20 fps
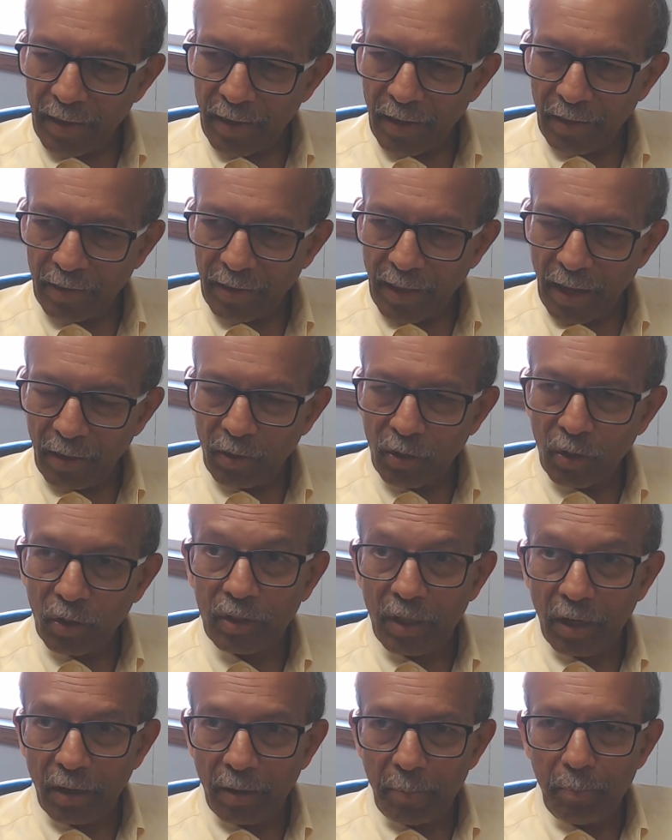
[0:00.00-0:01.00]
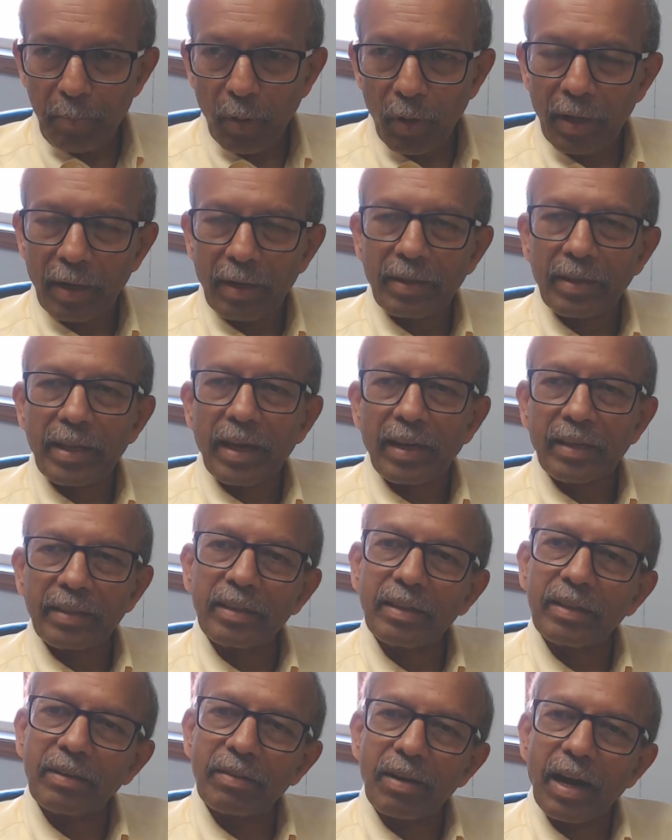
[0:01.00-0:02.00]
those are important. The
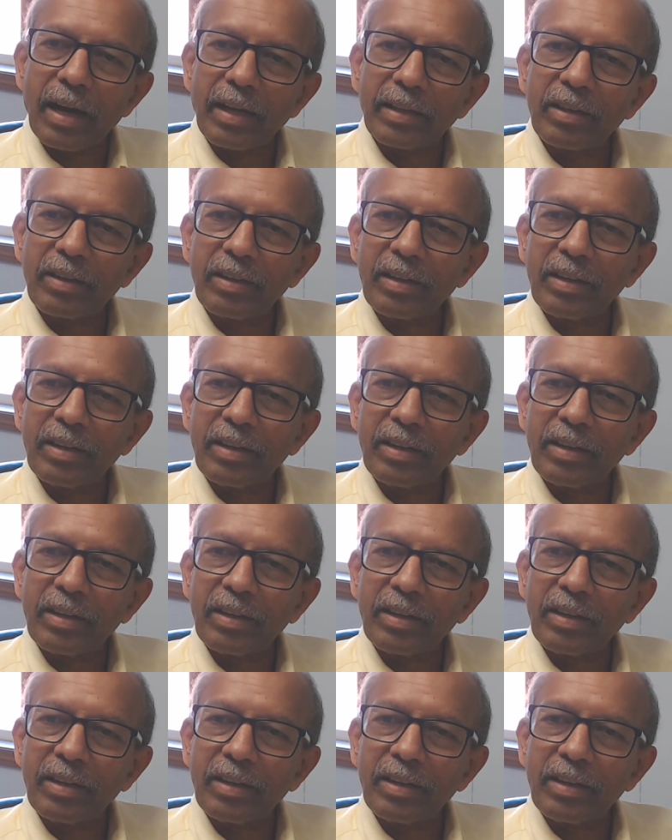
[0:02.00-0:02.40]
other